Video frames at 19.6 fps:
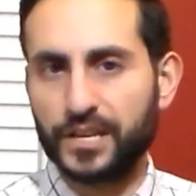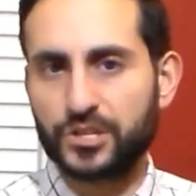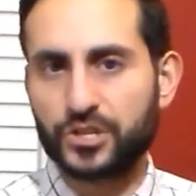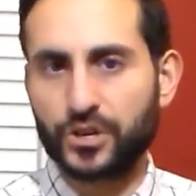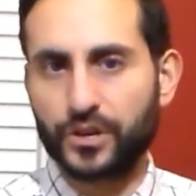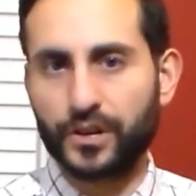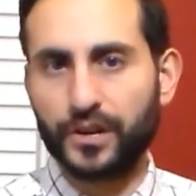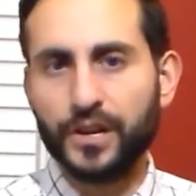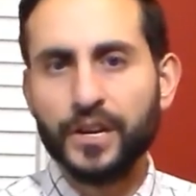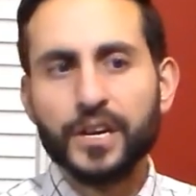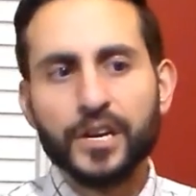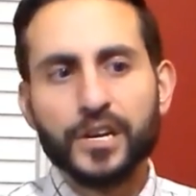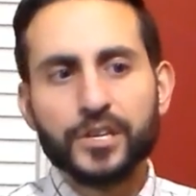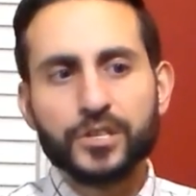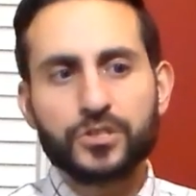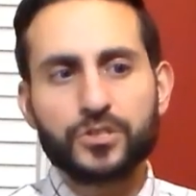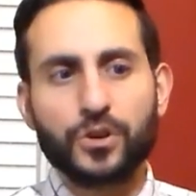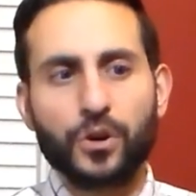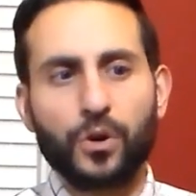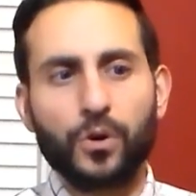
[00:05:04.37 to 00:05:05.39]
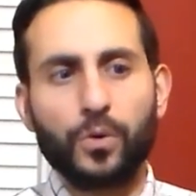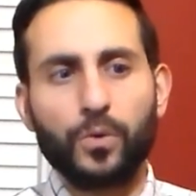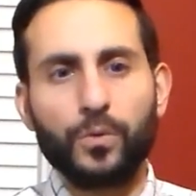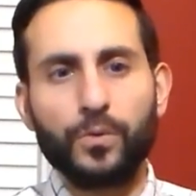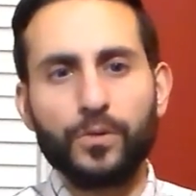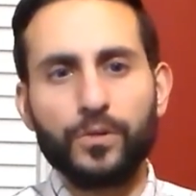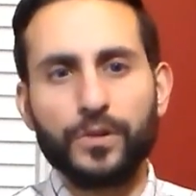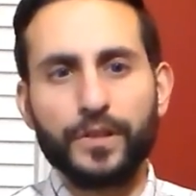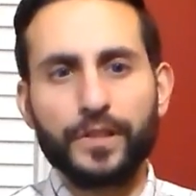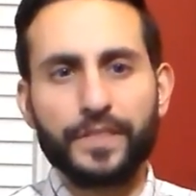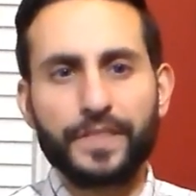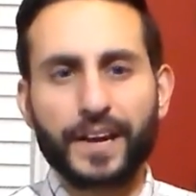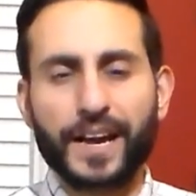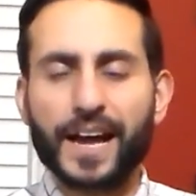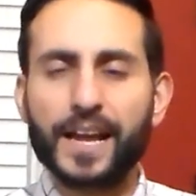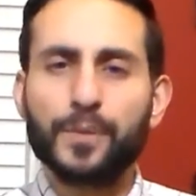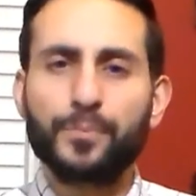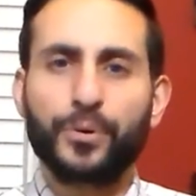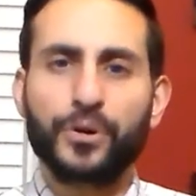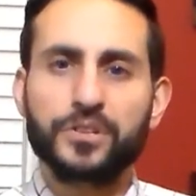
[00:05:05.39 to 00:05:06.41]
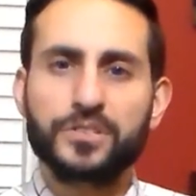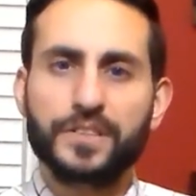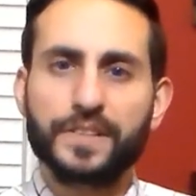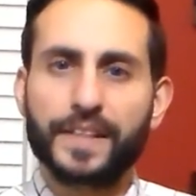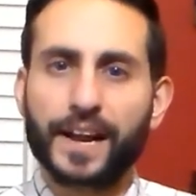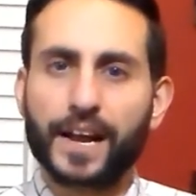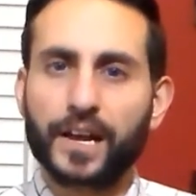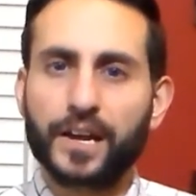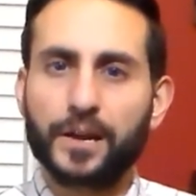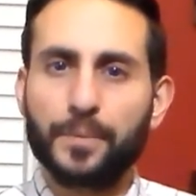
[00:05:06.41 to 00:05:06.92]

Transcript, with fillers: nature. So the kind of person that I